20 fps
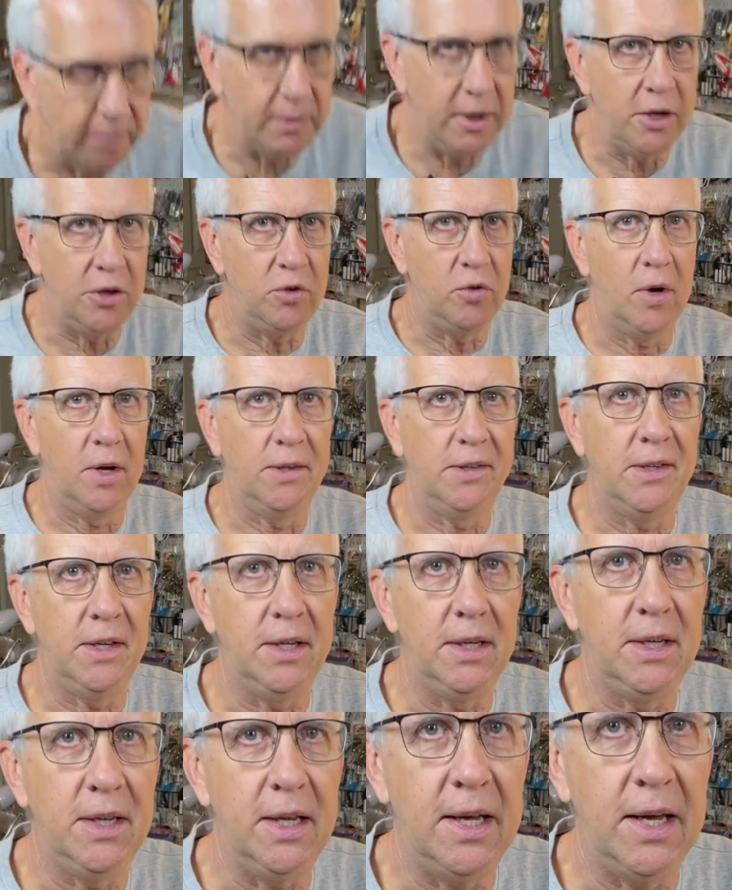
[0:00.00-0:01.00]
my trusty
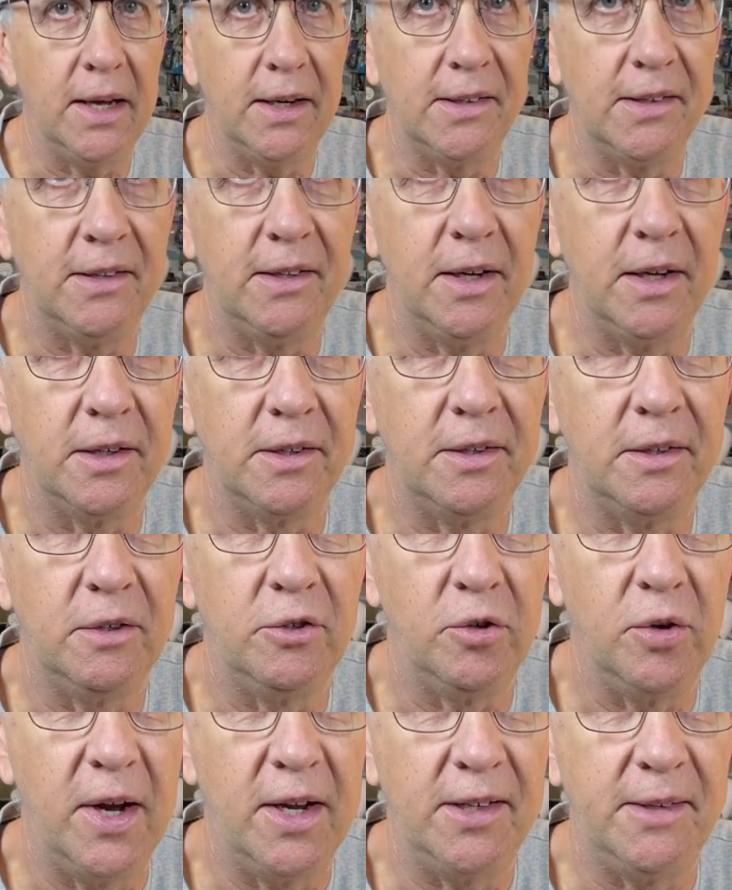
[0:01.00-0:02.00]
DX6
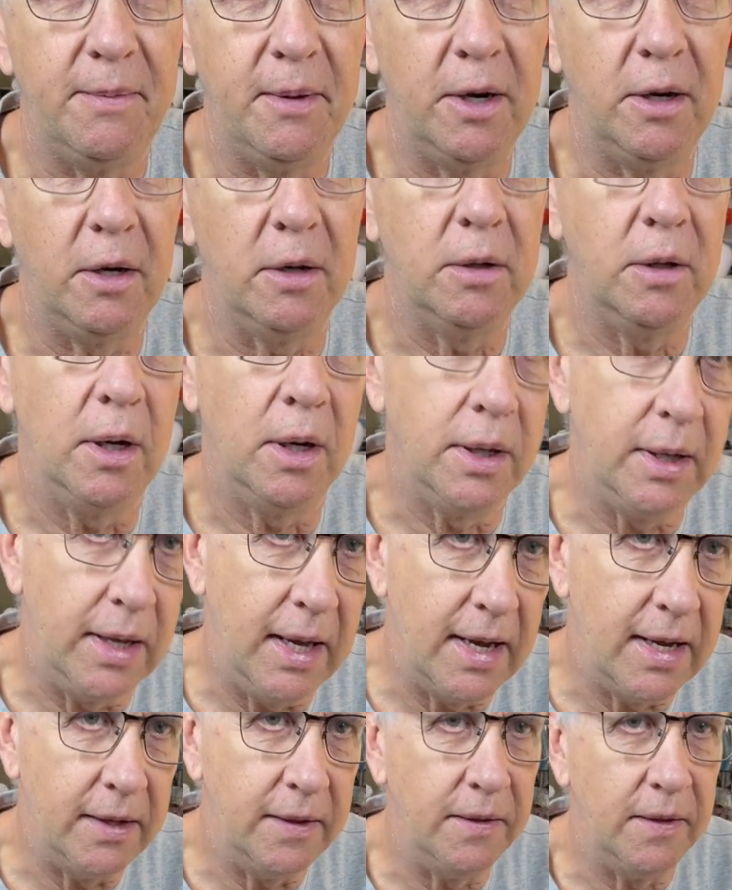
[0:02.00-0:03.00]
transmitter.
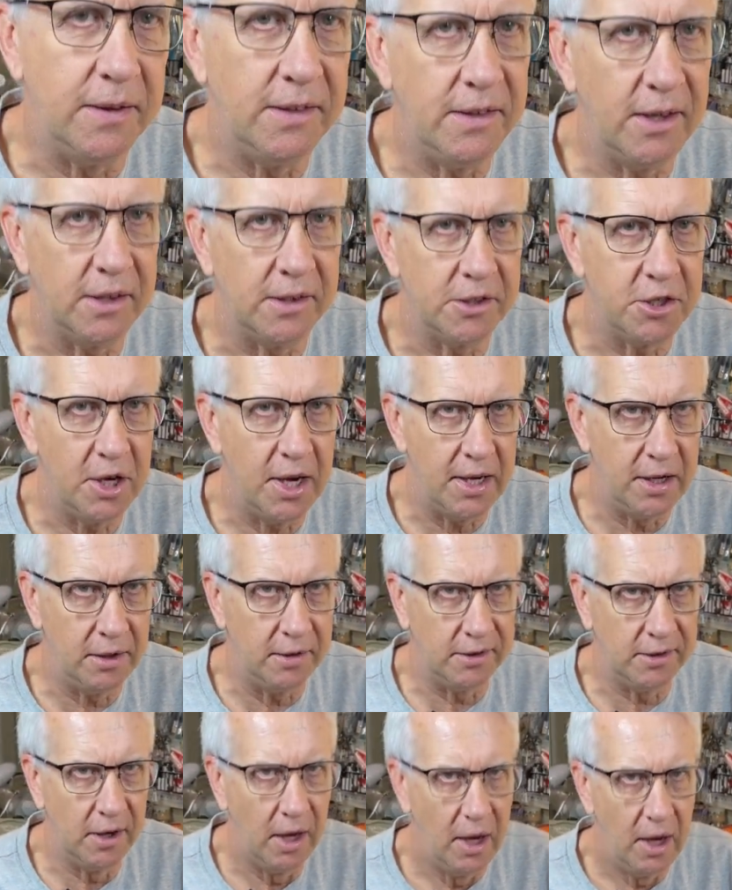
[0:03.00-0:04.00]
Again, the six
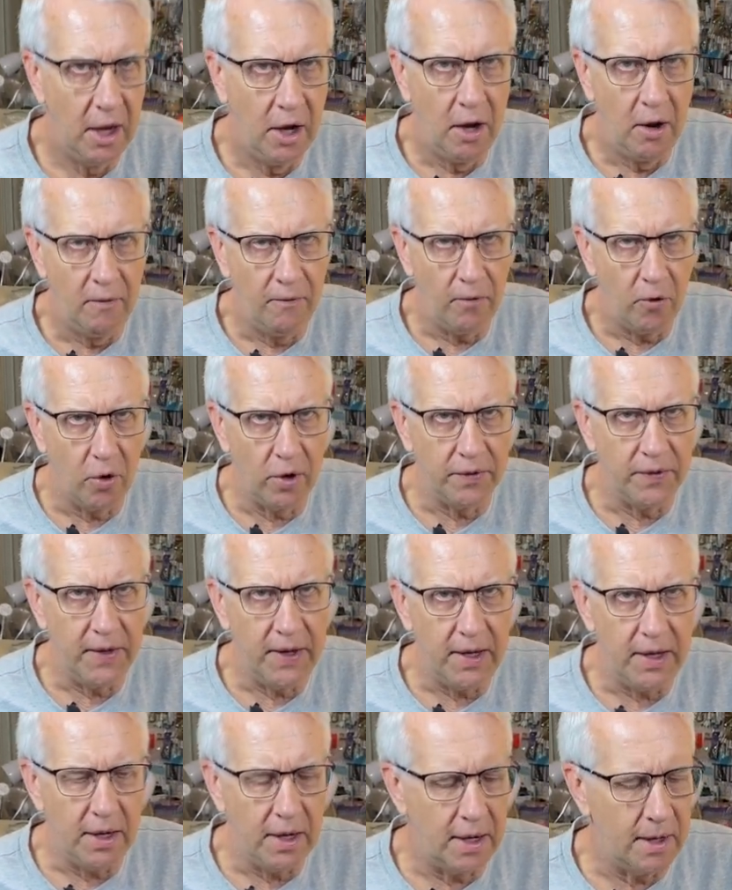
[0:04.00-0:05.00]
channels for
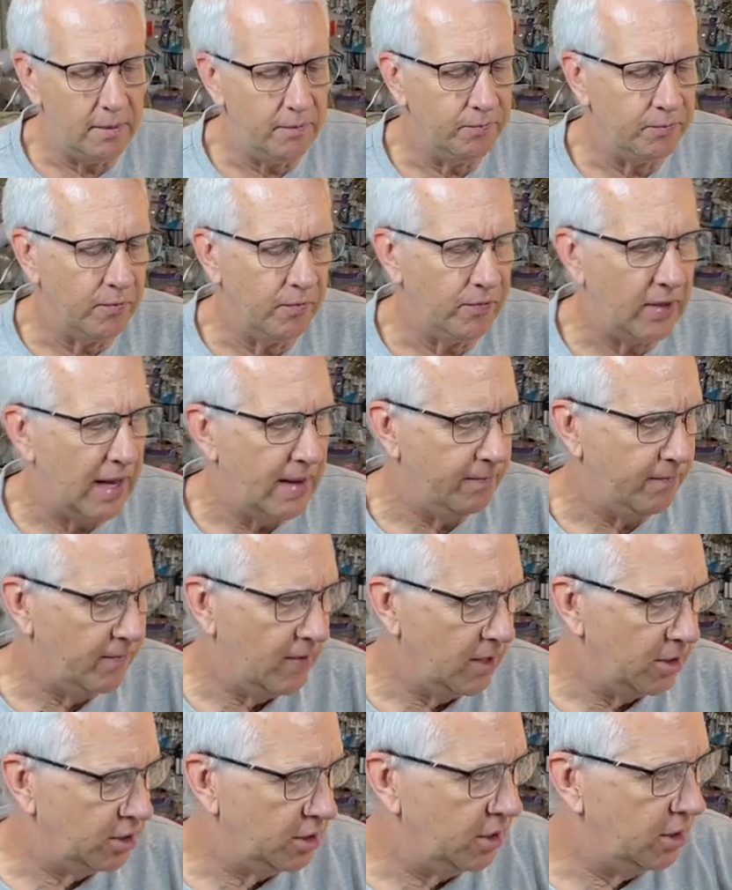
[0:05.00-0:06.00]
the um, flap
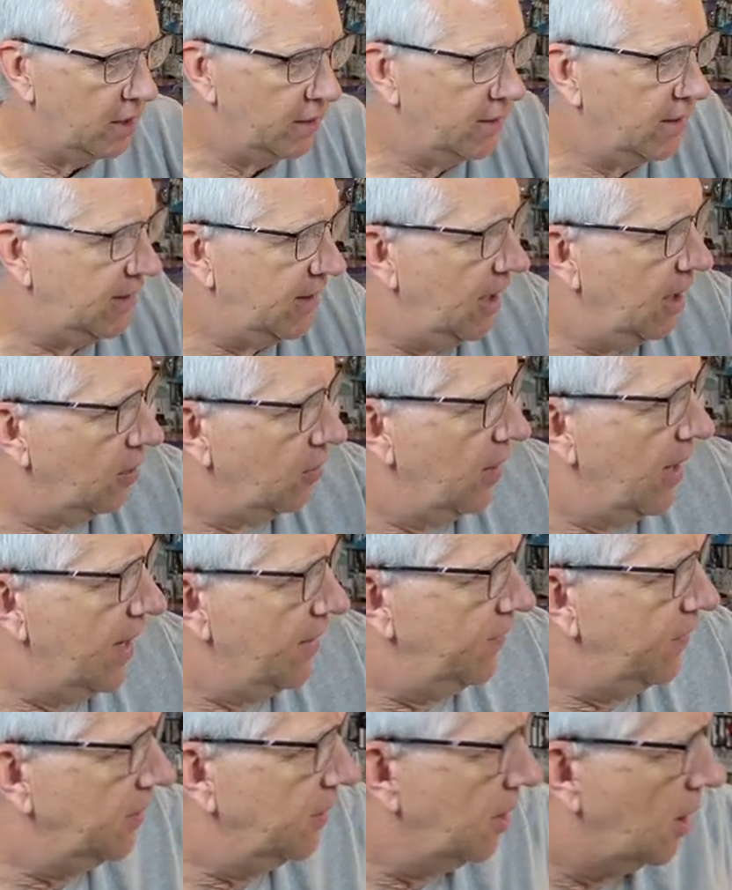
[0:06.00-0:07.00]
function on this
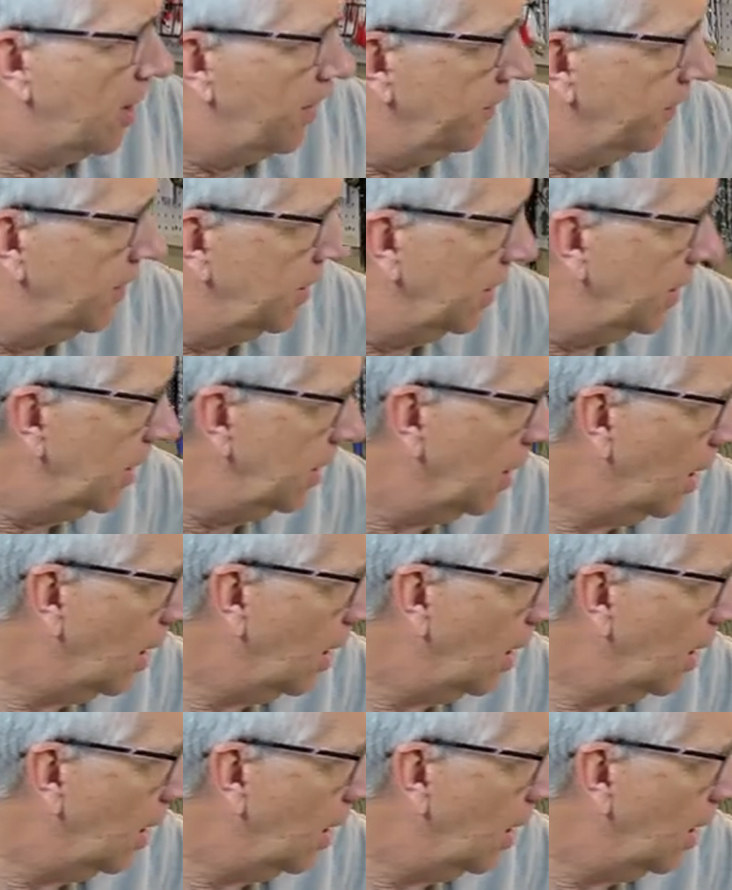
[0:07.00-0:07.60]
aircraft is obviously